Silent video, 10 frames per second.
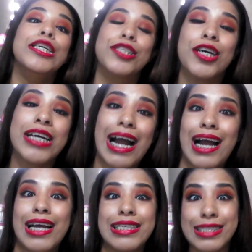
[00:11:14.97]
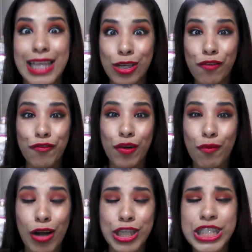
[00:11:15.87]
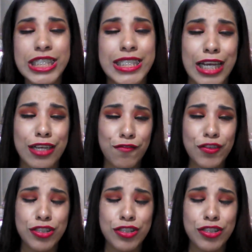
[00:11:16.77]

so guys thank you for watching thank you for